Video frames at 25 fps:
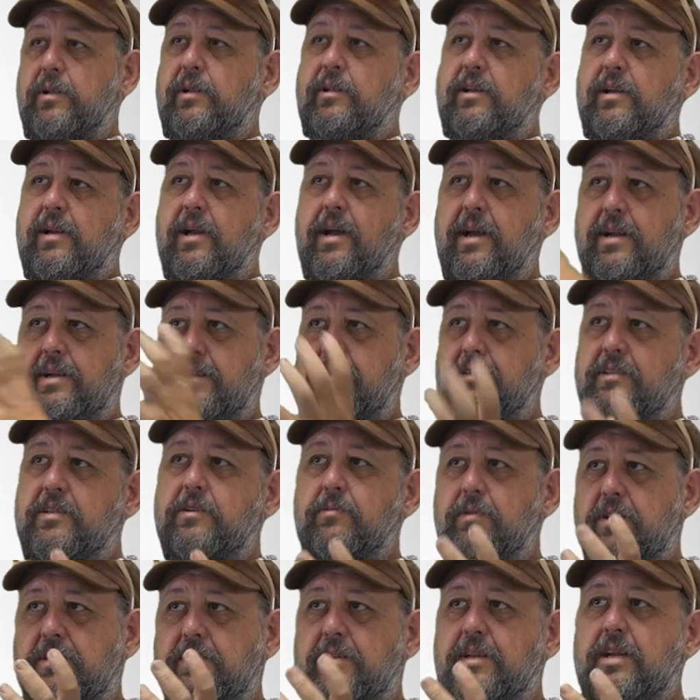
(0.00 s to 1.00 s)
building high
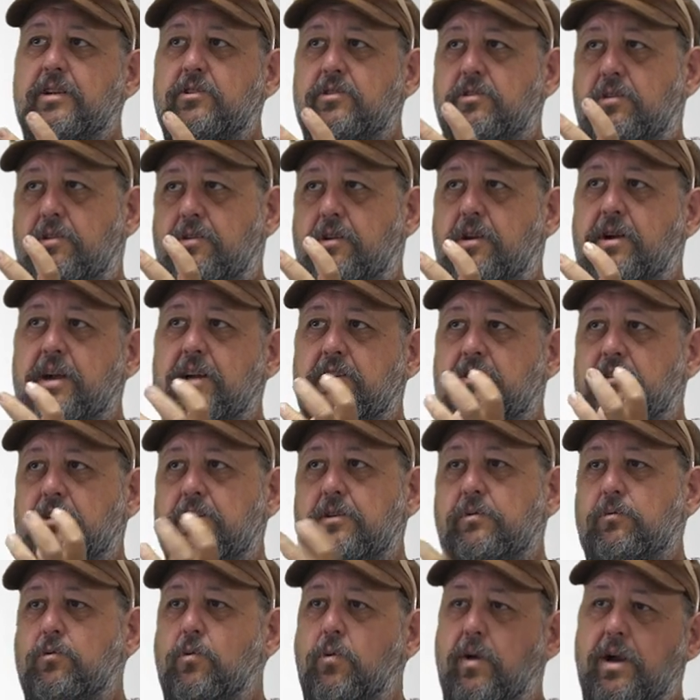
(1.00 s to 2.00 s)
density residential that are
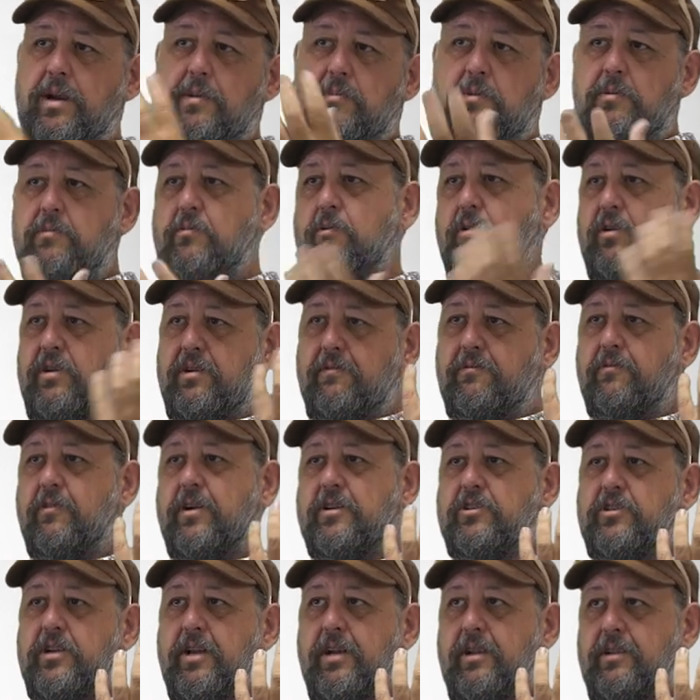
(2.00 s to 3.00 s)
actually quite a bit more
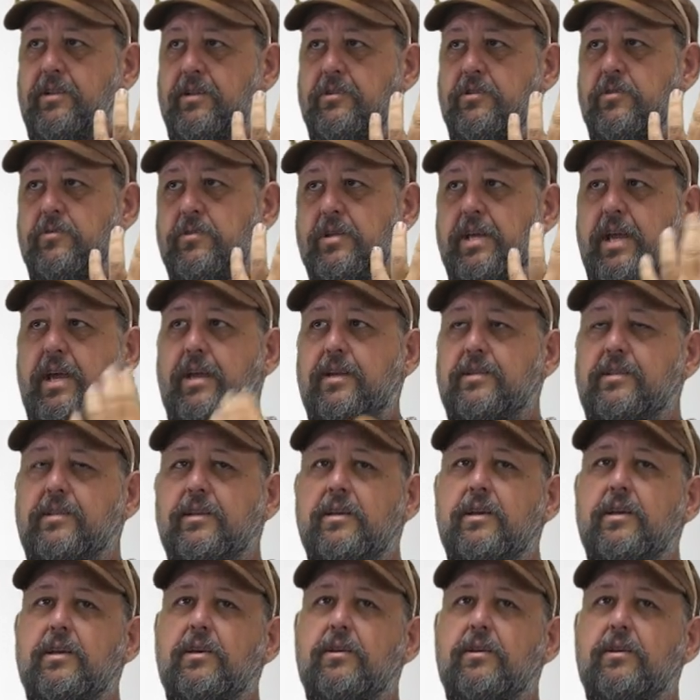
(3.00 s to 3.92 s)
differentiated than you'd get